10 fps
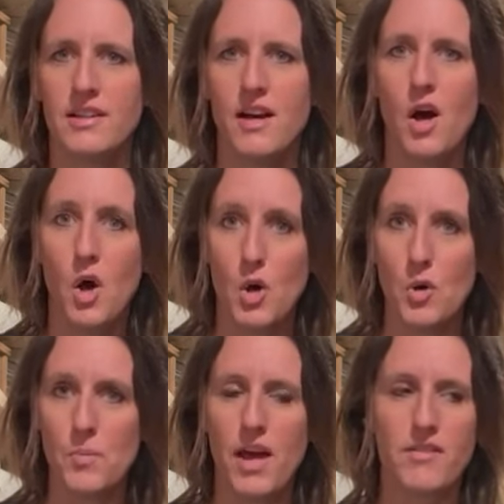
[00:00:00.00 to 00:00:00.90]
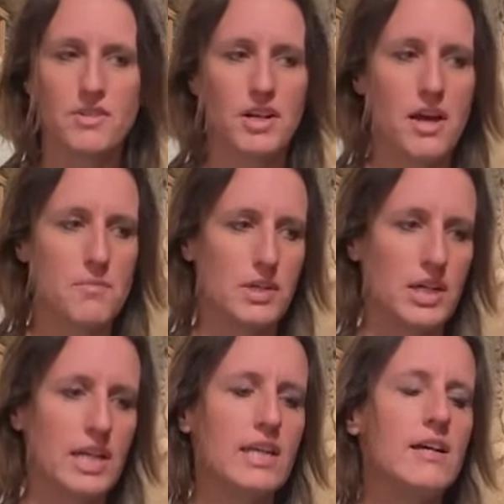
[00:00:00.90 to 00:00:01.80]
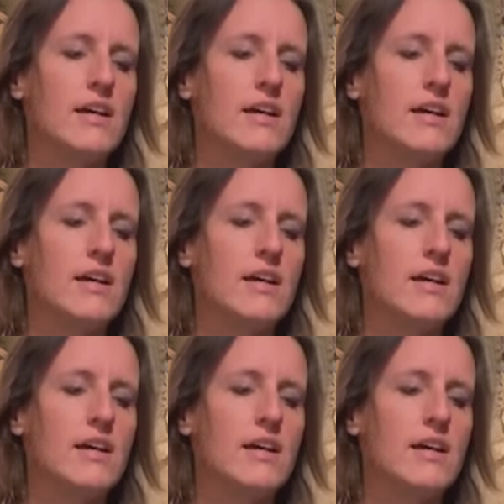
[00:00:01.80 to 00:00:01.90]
home after I got married,